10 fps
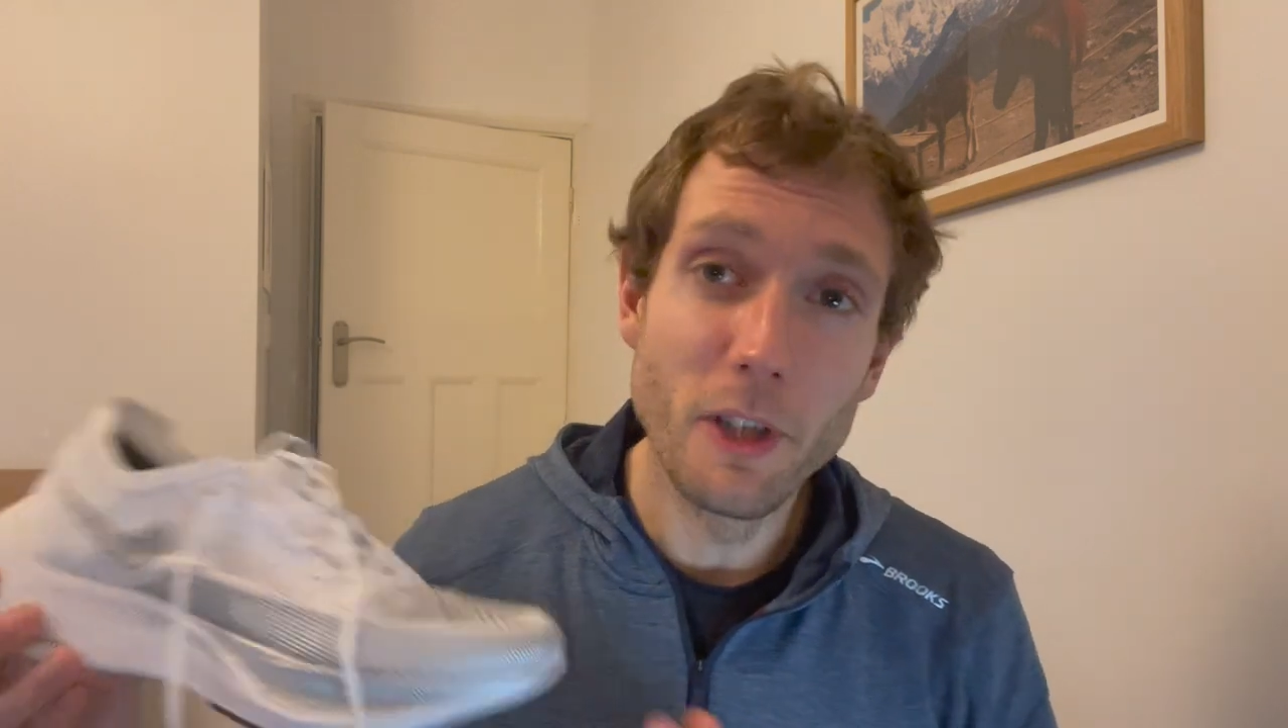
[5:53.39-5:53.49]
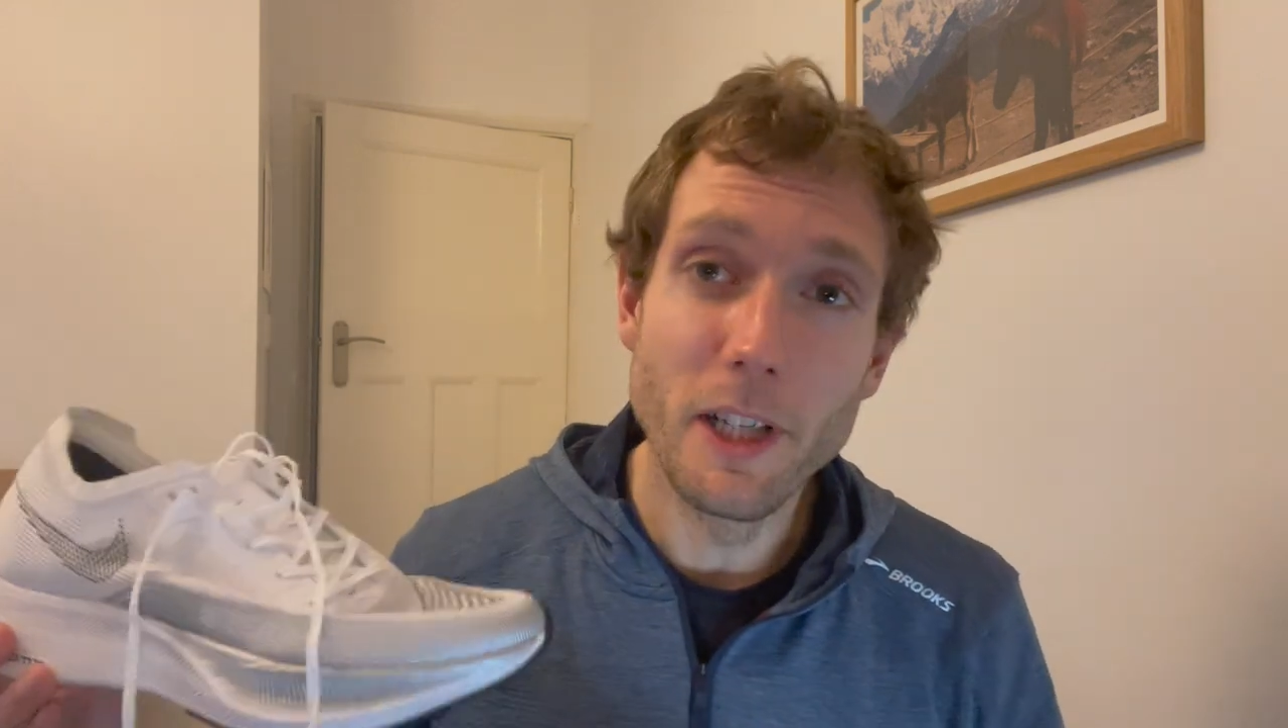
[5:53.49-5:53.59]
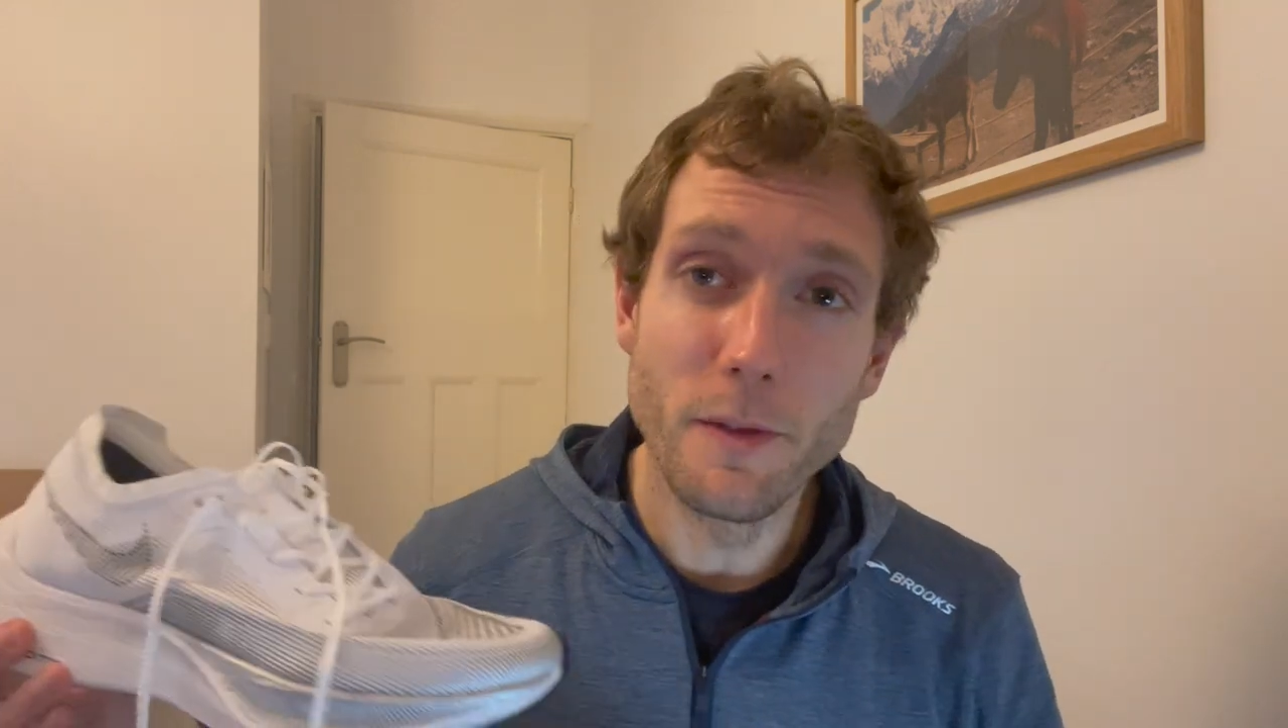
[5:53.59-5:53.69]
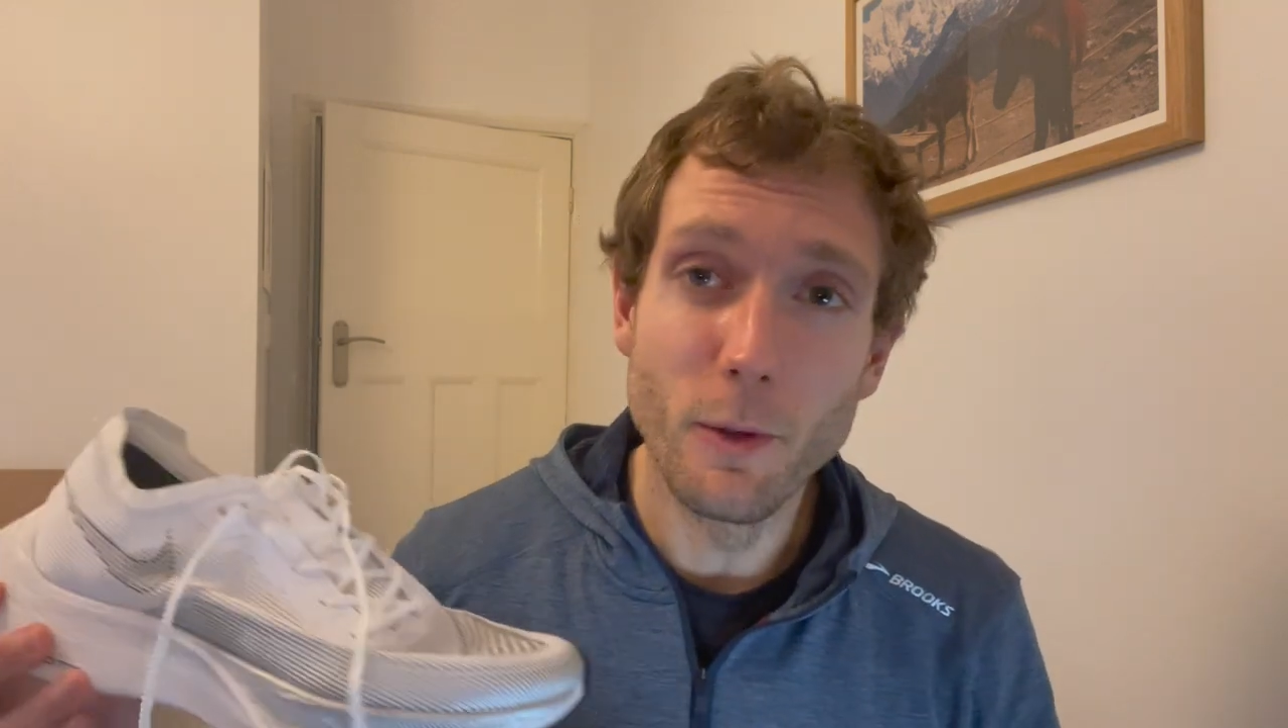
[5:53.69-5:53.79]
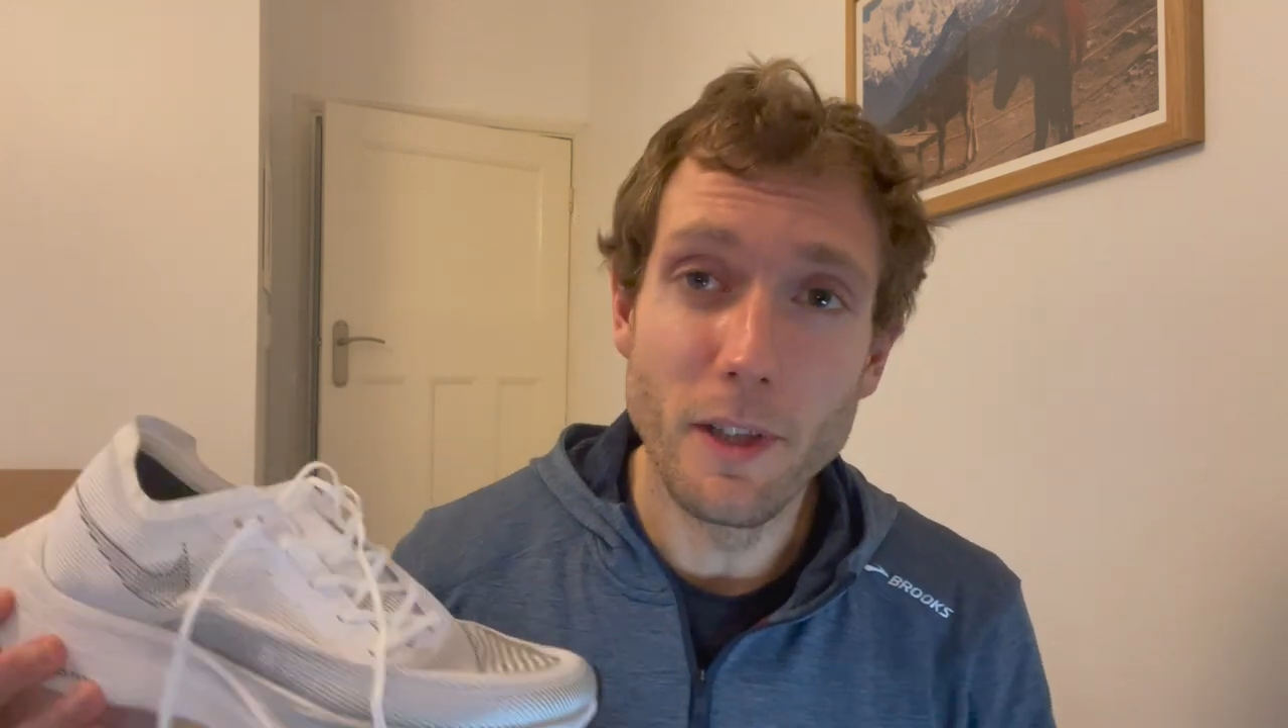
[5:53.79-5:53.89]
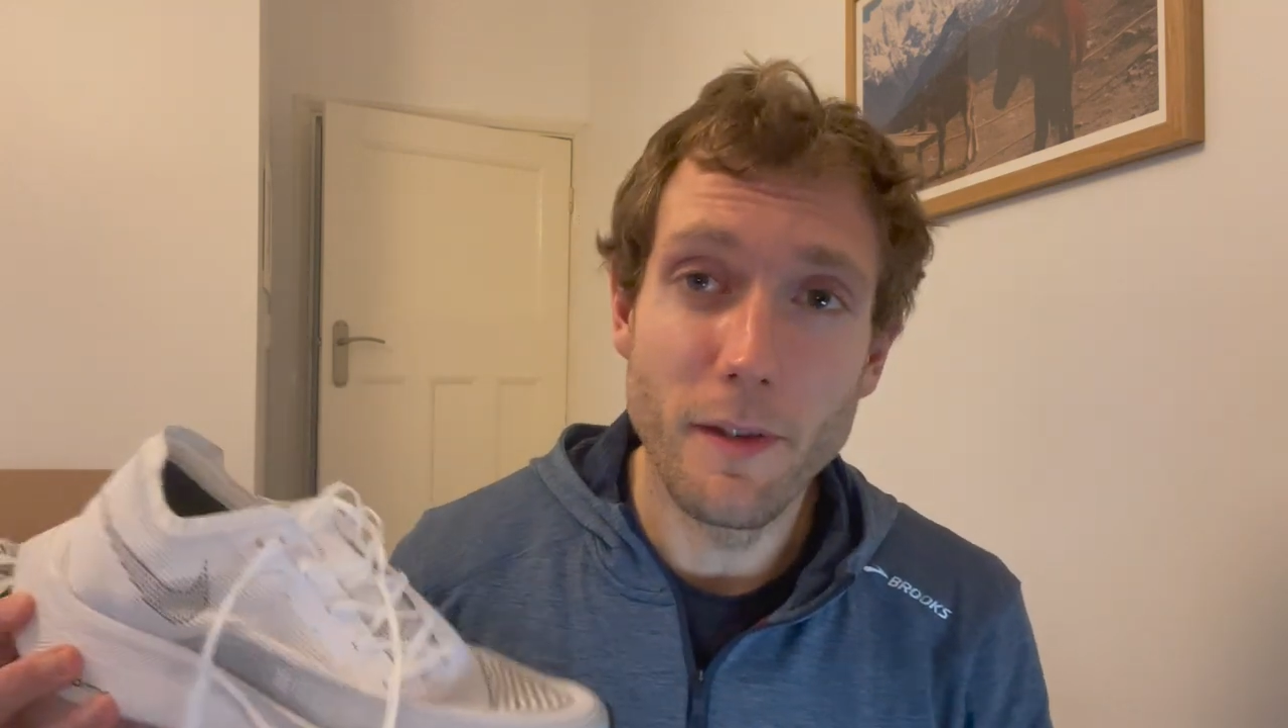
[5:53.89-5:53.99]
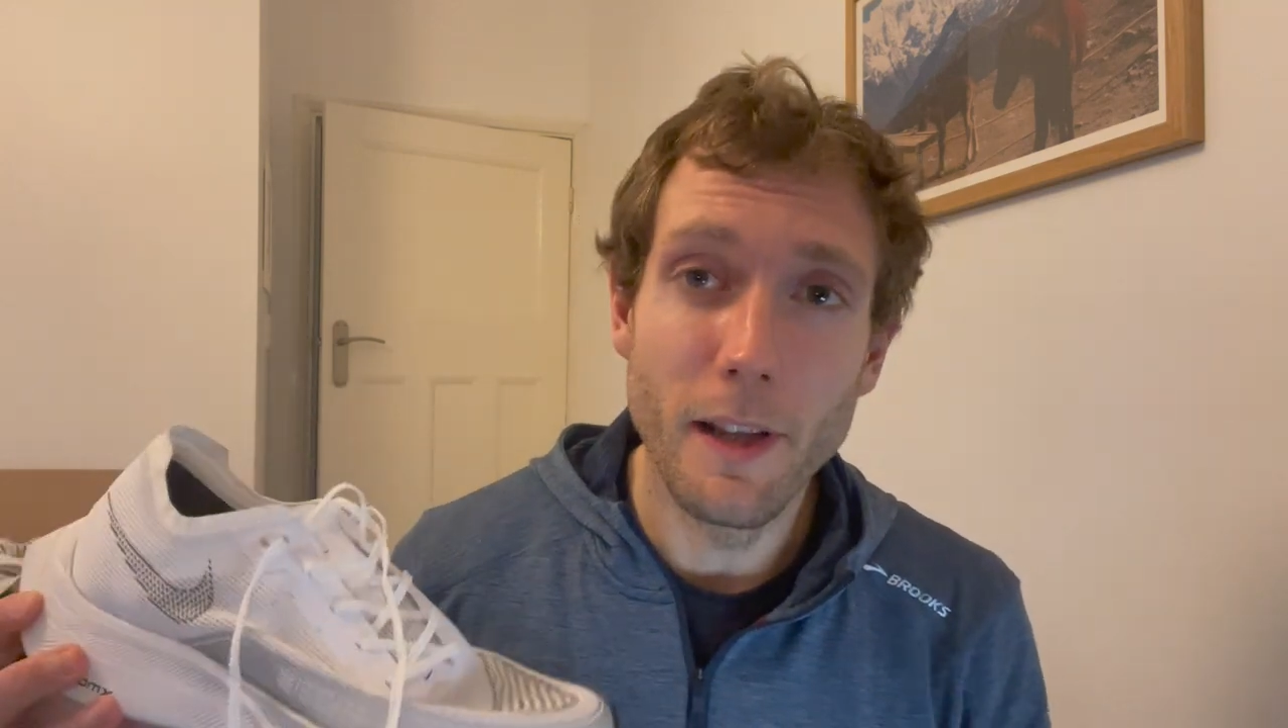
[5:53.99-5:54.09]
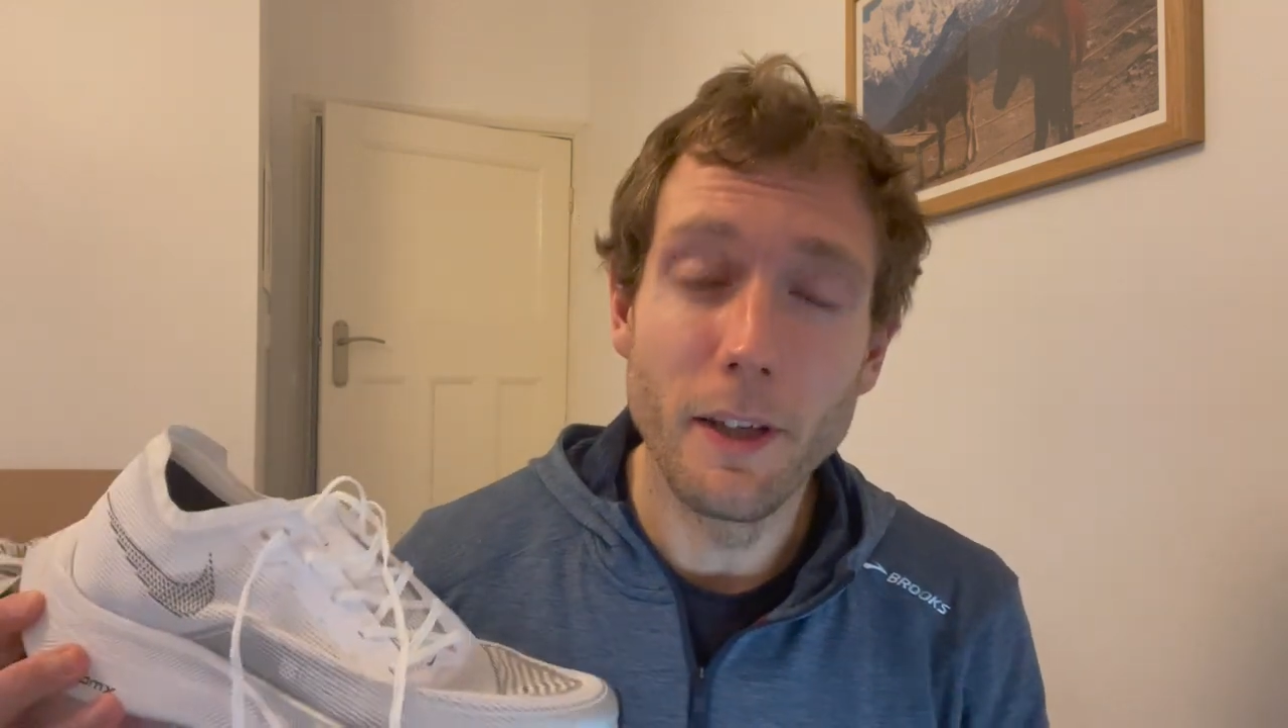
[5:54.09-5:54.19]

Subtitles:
change of all is the fact